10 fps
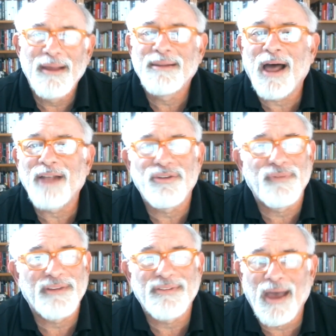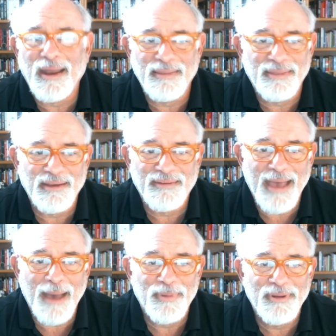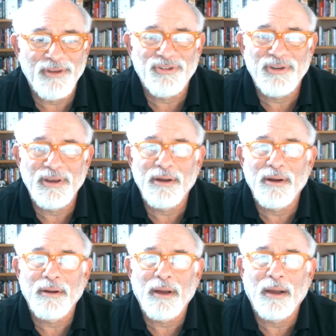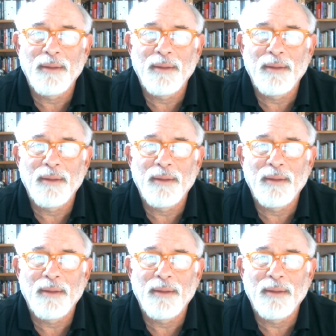Lots of exciting things happened this year.